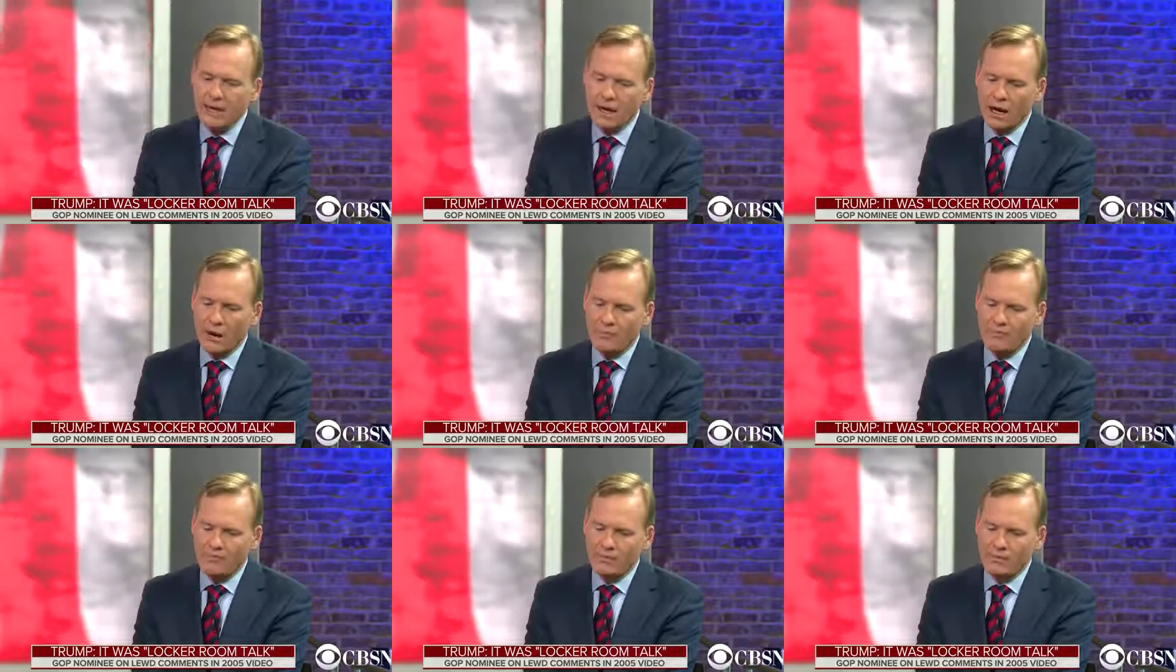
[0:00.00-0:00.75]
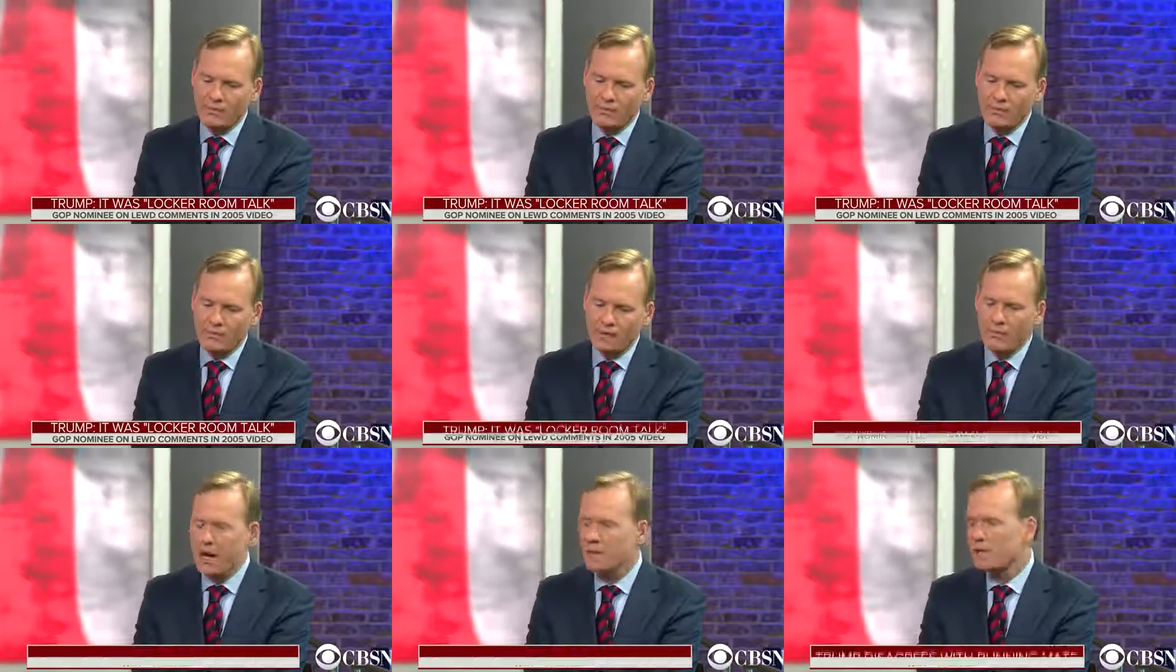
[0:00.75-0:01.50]
um,
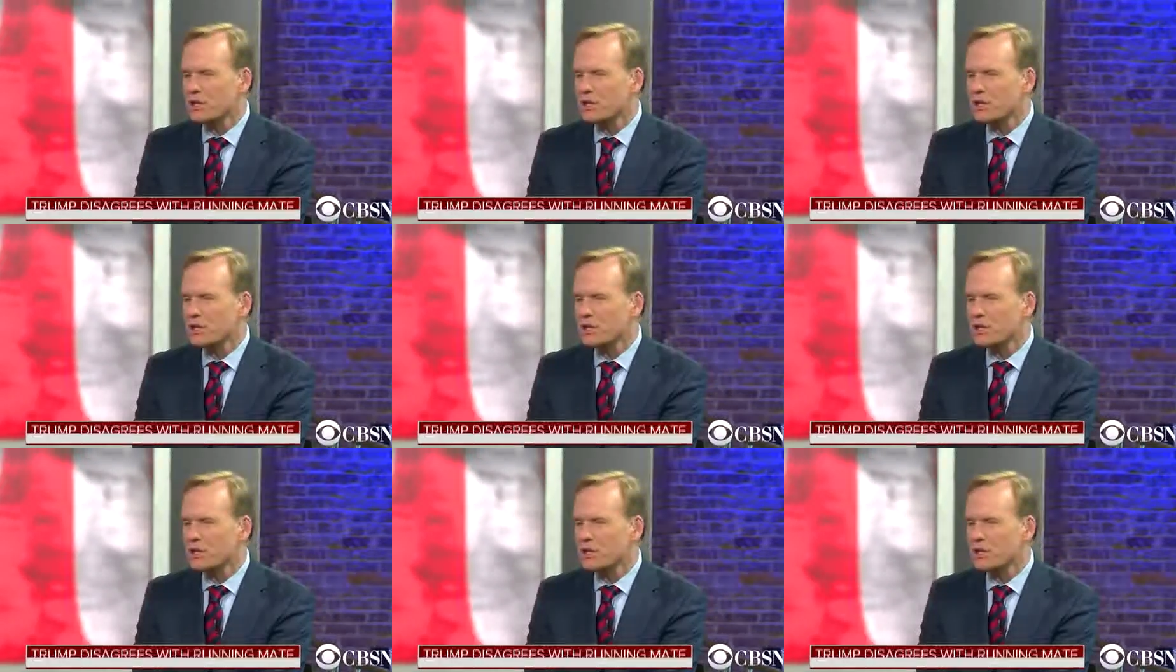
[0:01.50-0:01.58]
it might have been